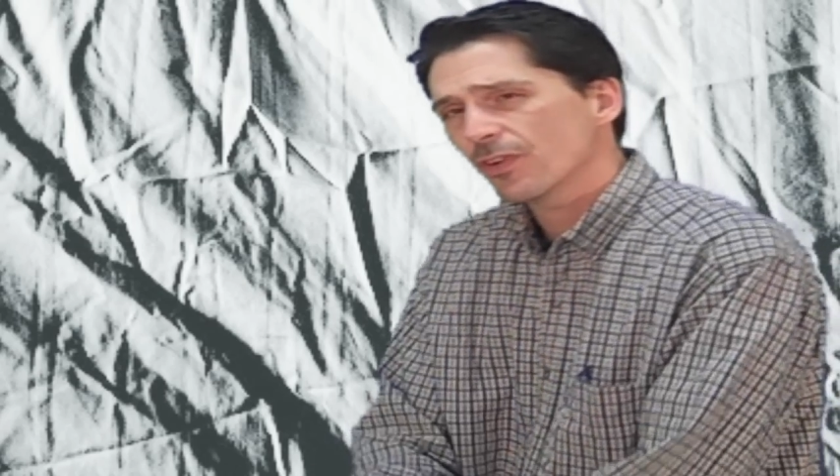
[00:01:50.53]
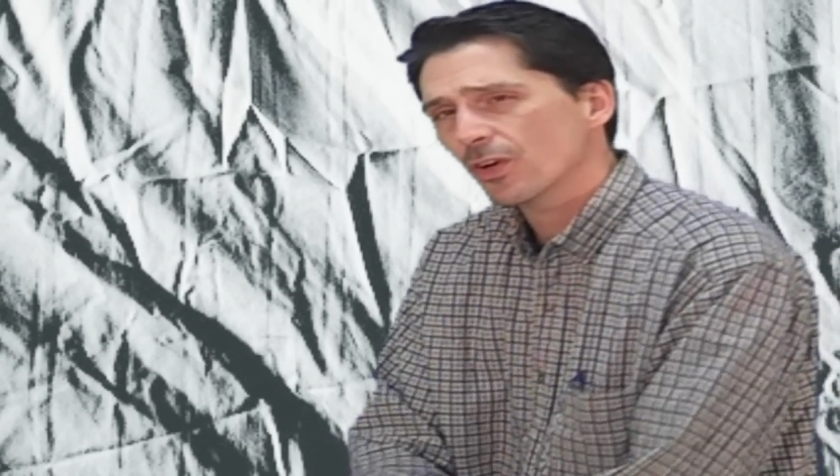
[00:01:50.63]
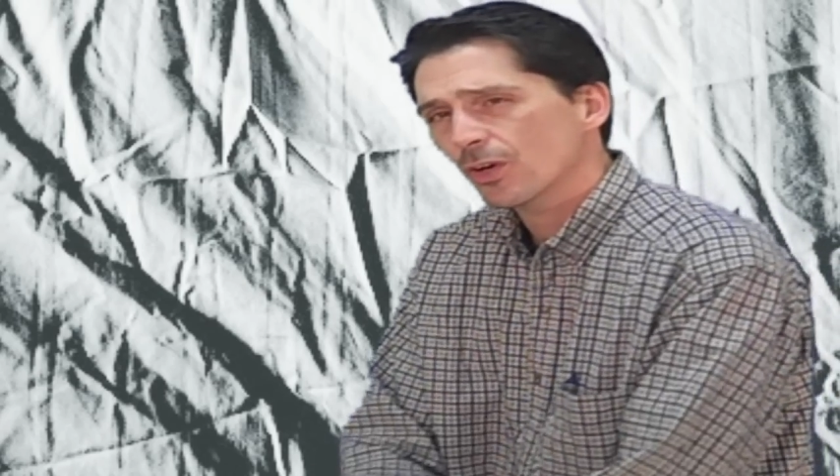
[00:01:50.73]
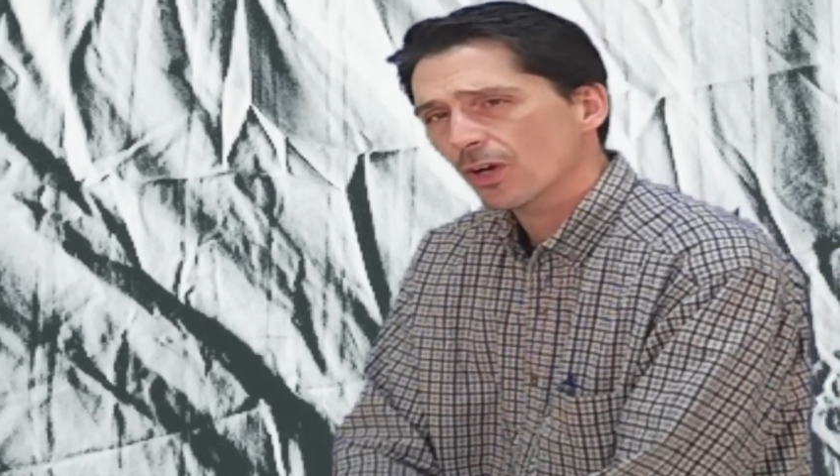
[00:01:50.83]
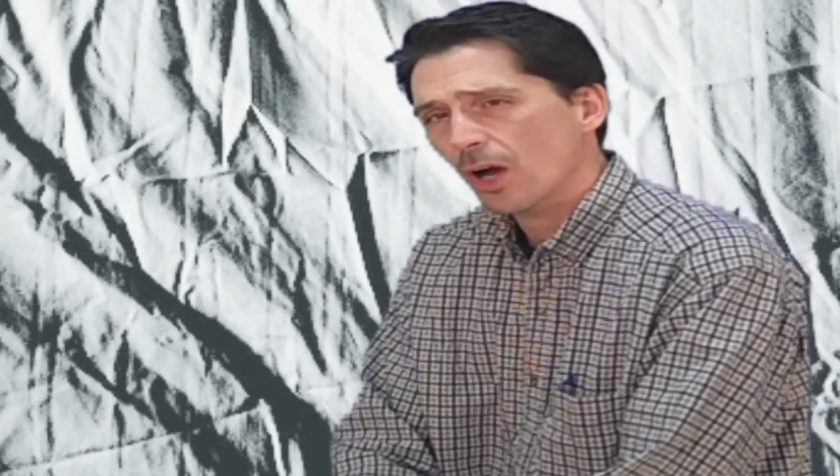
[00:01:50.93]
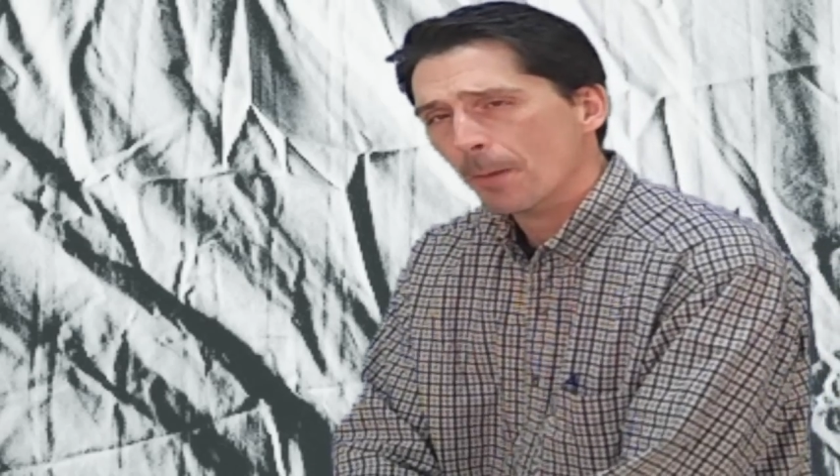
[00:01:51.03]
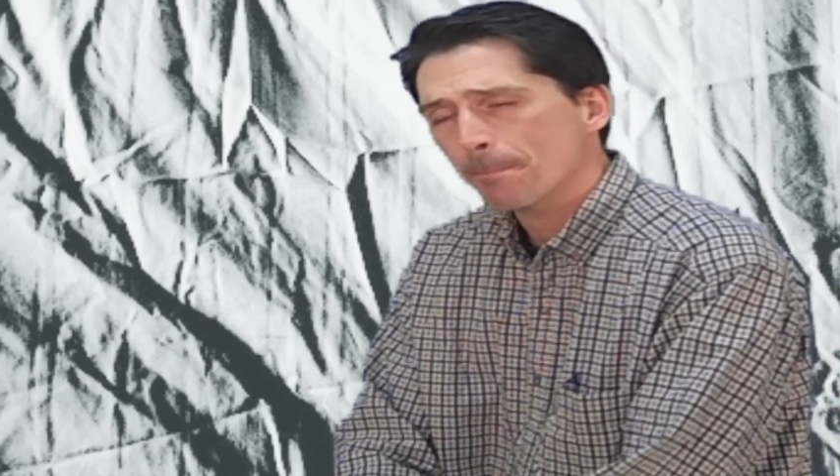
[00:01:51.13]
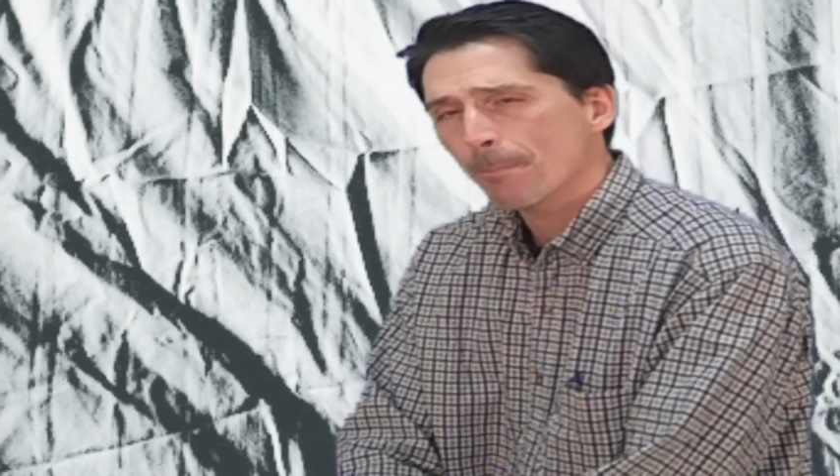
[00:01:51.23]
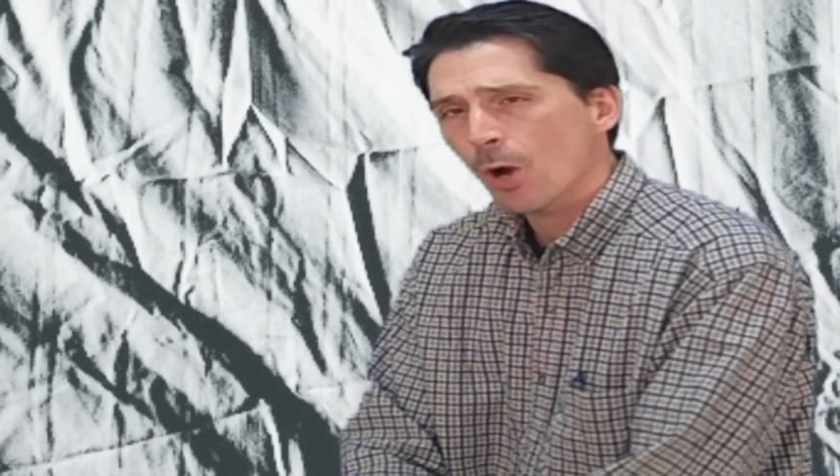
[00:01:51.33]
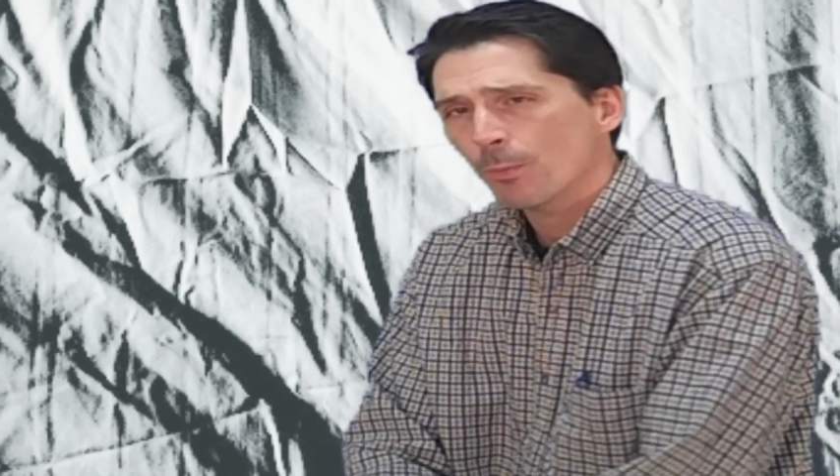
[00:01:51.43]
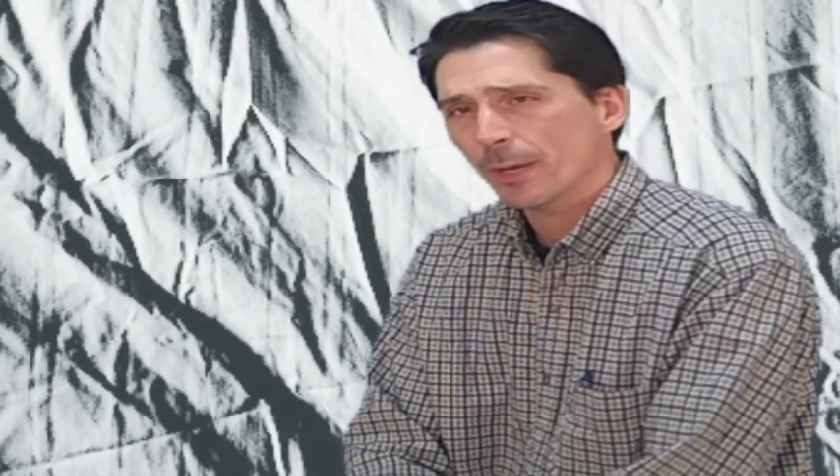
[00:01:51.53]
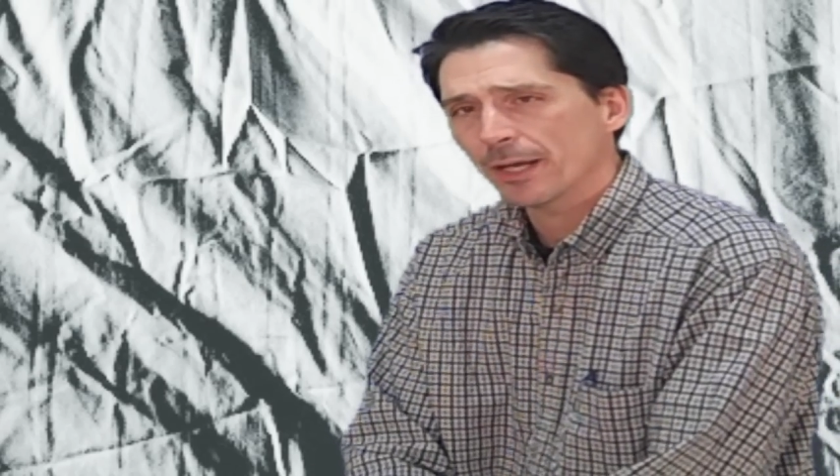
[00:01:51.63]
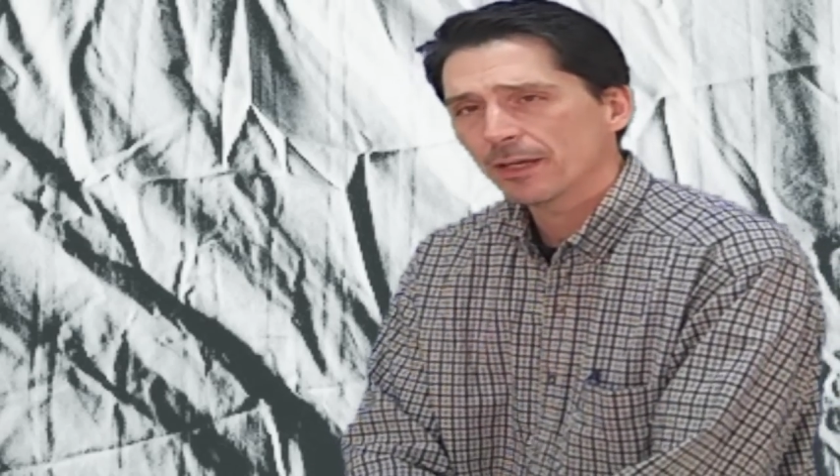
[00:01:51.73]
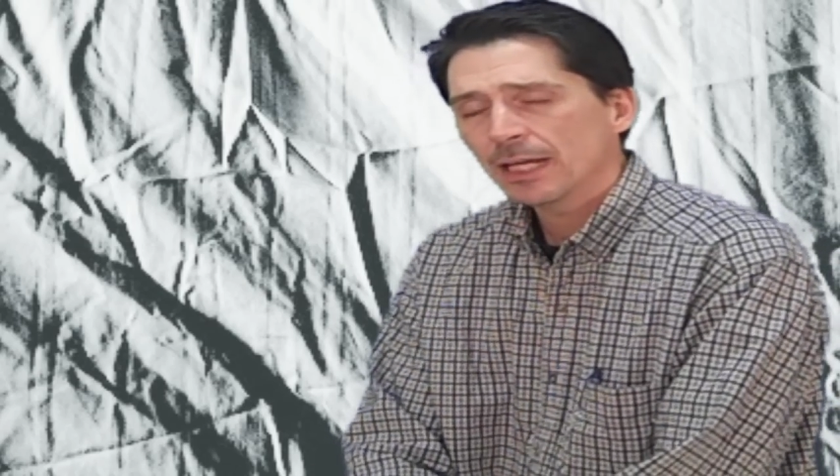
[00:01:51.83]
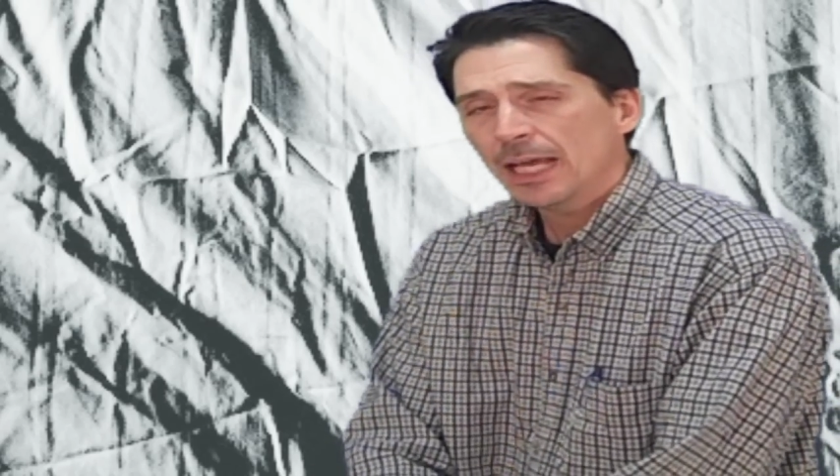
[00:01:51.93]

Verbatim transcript: for a moment,